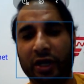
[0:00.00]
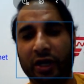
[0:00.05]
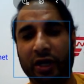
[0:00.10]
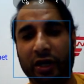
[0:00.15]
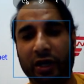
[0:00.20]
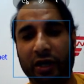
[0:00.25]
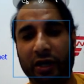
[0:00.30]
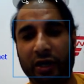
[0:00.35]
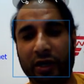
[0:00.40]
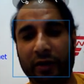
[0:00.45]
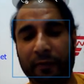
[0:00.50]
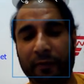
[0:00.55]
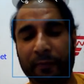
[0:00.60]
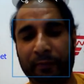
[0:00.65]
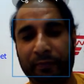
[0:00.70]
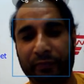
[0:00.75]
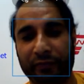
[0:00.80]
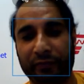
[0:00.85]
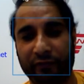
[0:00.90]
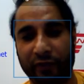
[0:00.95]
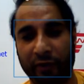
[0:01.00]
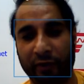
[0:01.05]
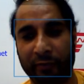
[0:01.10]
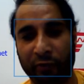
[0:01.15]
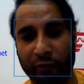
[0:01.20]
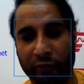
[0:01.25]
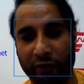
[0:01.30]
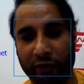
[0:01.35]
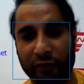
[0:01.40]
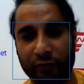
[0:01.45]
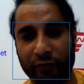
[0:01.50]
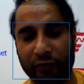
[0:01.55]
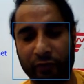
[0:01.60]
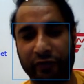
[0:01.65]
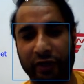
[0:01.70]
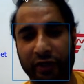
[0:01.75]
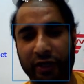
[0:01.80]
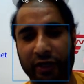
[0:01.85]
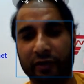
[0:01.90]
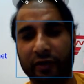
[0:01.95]
our router
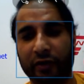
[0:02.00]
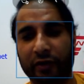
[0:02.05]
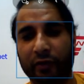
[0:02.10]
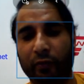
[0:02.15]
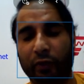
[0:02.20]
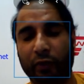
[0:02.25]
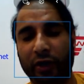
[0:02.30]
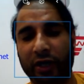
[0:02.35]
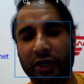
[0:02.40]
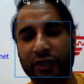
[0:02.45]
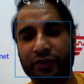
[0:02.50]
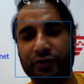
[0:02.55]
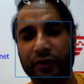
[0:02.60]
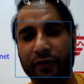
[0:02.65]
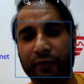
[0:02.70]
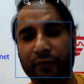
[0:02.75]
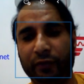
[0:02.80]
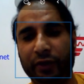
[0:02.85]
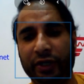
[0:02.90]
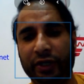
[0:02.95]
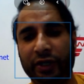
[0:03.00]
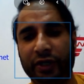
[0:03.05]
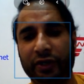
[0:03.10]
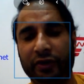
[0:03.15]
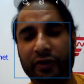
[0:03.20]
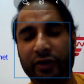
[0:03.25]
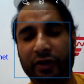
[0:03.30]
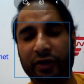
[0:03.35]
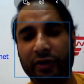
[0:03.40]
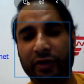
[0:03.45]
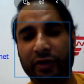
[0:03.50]
side, where actually we need